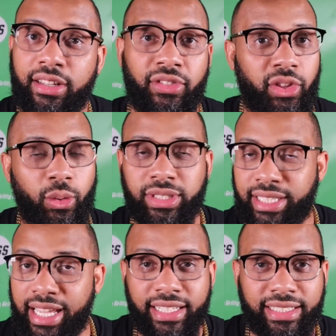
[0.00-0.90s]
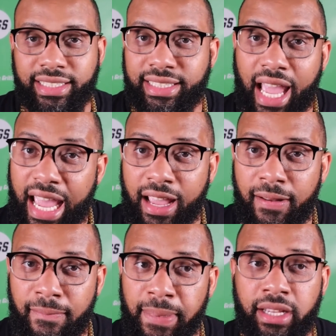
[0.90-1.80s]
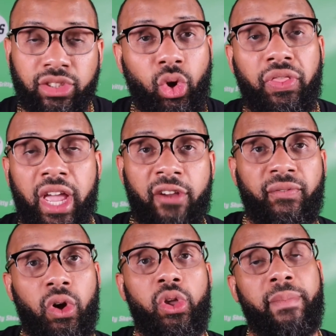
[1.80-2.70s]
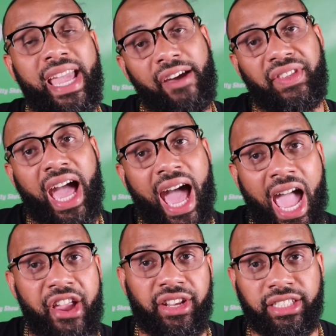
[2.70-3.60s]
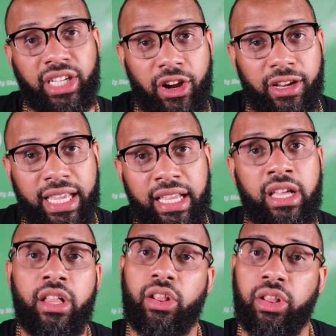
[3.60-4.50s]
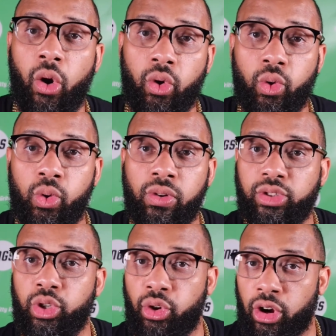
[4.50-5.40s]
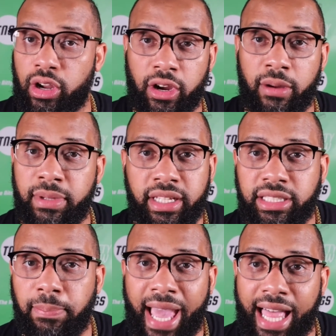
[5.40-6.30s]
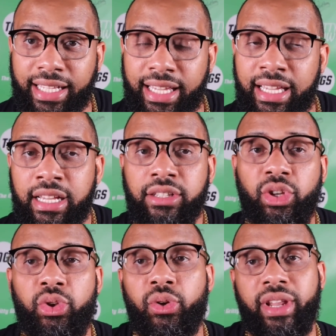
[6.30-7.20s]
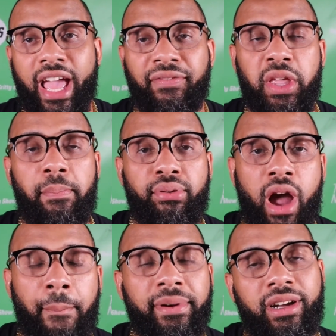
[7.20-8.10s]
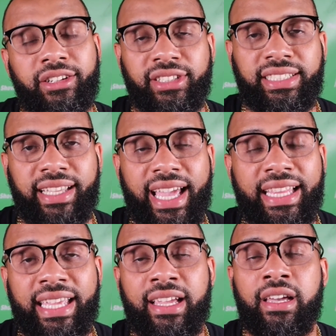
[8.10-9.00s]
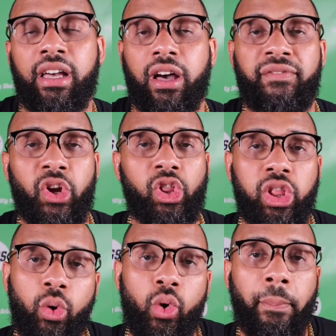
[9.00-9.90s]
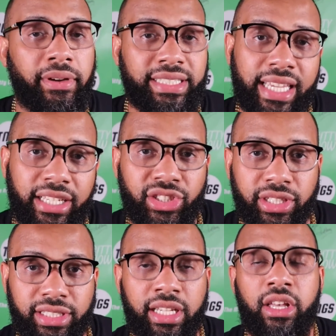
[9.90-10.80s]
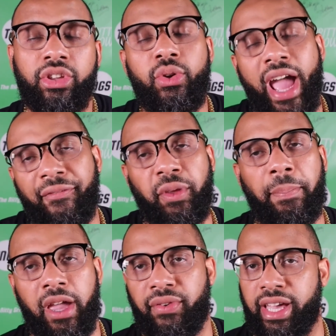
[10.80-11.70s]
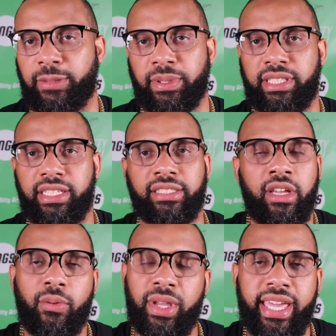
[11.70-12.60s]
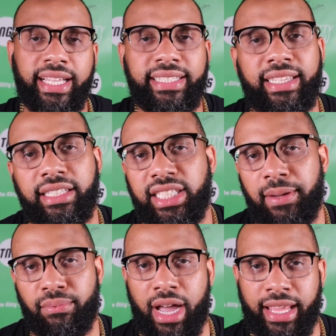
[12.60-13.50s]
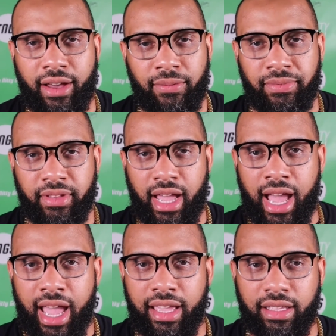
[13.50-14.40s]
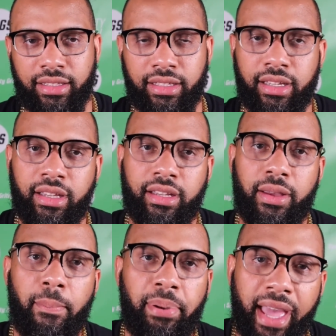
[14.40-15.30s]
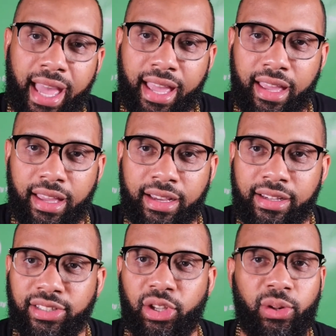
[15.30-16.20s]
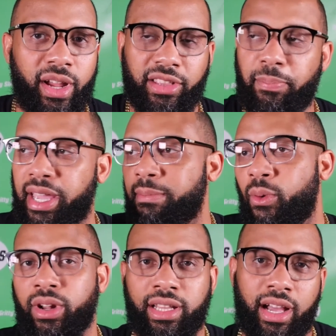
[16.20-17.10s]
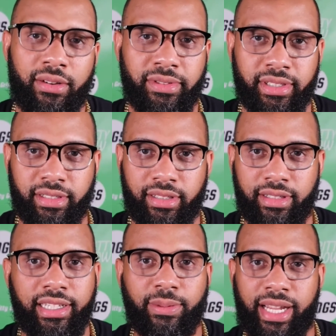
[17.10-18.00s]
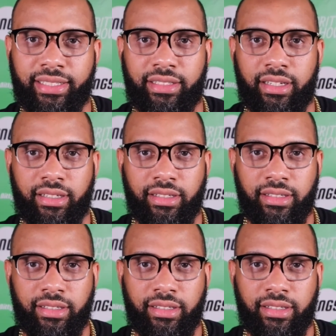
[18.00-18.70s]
No state is the same. So therefore, you may have to hire an attorney local to your current municipality so you can have the proper understanding of your local procedures. You have to pay for expertise. We can't take the cheap route out. All right? Pay so you don't have to pay more in the long run. That's what I say.